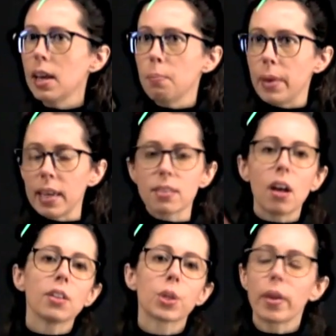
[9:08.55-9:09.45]
P is
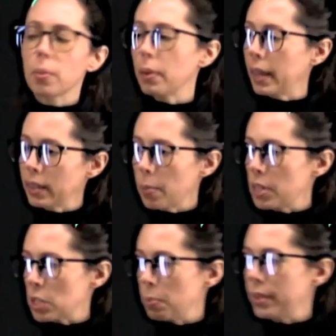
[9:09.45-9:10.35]
also on the plane. Let me
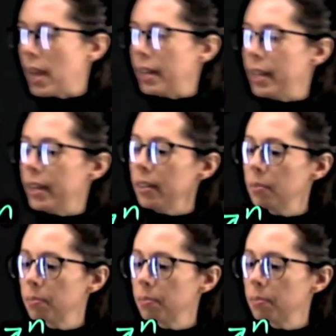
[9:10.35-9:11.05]
just put that here.